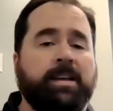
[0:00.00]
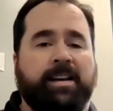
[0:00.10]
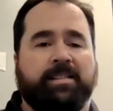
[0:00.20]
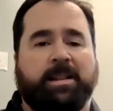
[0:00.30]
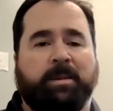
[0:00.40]

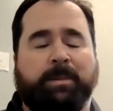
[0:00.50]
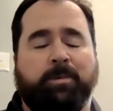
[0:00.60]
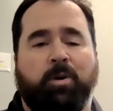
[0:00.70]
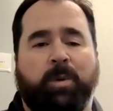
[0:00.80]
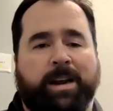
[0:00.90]
this, that the
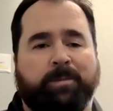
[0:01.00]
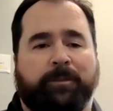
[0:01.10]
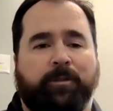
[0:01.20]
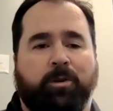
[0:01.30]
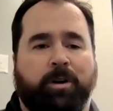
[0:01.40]
people who went here
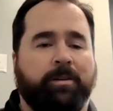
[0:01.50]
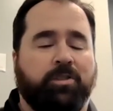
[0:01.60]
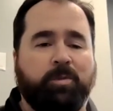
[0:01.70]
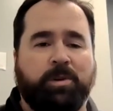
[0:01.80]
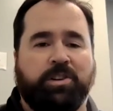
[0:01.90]
before are
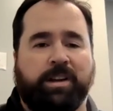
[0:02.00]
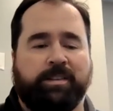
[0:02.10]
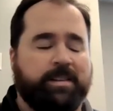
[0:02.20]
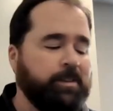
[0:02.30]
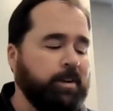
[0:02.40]
super
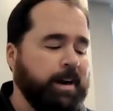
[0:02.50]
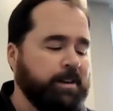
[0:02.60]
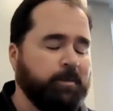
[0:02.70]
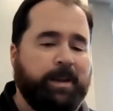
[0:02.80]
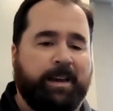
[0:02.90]
jealous of you
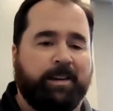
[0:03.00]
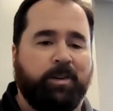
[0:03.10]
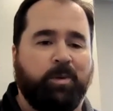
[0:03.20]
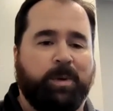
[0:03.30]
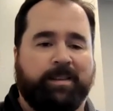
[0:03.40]
guys for being in a
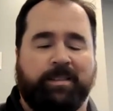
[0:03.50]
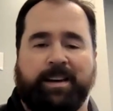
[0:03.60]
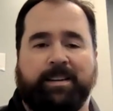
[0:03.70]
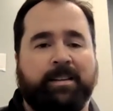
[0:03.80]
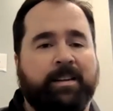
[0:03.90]
new West
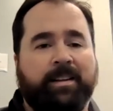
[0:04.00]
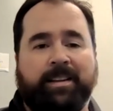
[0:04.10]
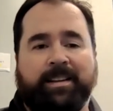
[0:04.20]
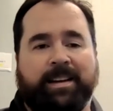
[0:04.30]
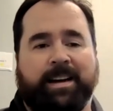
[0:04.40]
Lane.
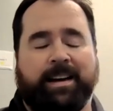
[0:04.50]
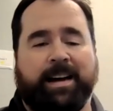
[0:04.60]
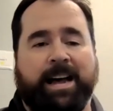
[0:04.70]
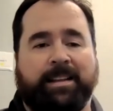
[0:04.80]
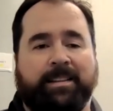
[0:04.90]

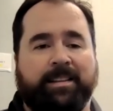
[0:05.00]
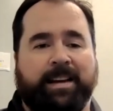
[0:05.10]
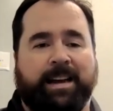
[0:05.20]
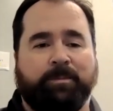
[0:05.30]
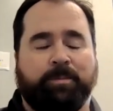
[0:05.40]
I
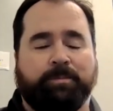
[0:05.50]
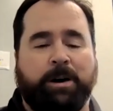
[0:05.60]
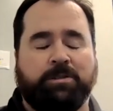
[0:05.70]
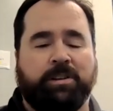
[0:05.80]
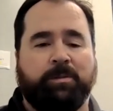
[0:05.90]

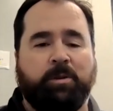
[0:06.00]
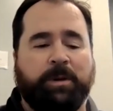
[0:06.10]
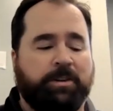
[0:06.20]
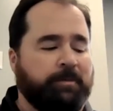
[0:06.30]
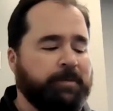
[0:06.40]
posted some new
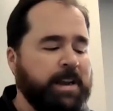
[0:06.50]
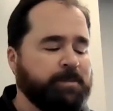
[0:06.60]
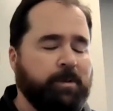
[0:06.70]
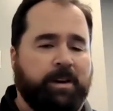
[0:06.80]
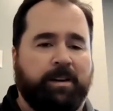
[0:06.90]
pictures on
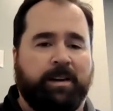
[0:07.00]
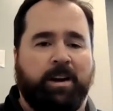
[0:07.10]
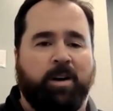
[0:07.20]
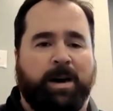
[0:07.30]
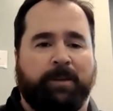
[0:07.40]
Facebook,
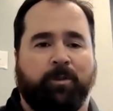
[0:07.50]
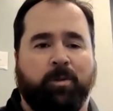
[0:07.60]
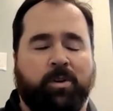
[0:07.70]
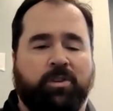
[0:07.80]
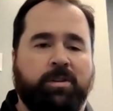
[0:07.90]
and all my
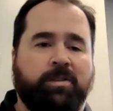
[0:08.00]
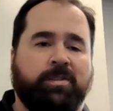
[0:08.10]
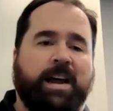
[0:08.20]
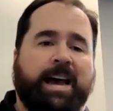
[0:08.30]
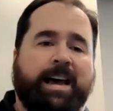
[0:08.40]
former students
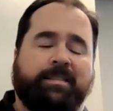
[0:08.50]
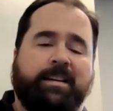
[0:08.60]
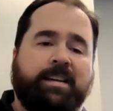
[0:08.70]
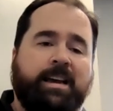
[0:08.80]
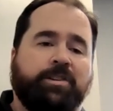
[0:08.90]
that I had as
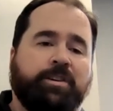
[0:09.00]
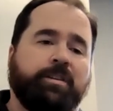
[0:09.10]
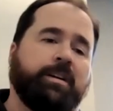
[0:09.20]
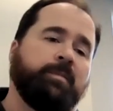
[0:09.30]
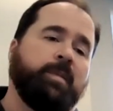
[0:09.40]
a
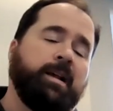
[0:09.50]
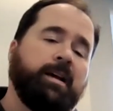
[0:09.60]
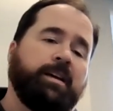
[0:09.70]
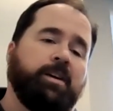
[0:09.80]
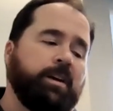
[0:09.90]
teacher and
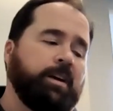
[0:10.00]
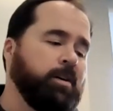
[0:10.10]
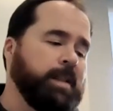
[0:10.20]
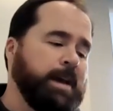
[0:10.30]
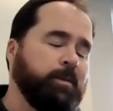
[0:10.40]
years
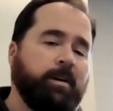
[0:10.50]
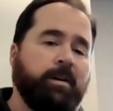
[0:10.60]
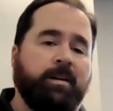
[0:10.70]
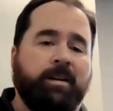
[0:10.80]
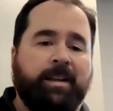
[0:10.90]
ago, they
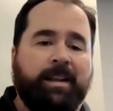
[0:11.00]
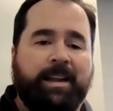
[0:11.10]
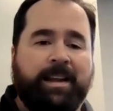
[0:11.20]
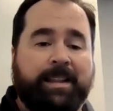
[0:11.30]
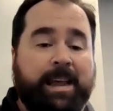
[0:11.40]
were
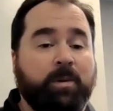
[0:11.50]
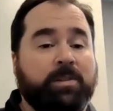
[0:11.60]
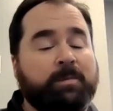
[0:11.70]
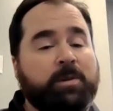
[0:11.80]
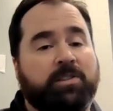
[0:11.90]

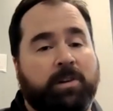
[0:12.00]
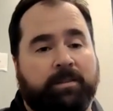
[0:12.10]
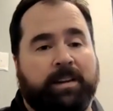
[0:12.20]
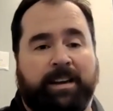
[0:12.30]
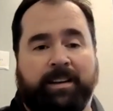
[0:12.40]
somewhat
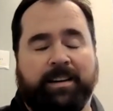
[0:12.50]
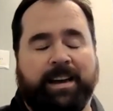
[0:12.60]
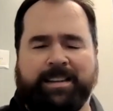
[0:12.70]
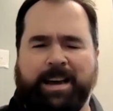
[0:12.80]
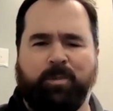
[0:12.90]
salty.
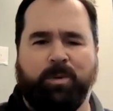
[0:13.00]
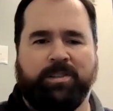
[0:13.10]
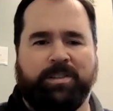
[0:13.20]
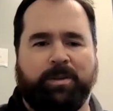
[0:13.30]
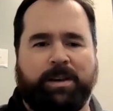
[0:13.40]
Is that a word still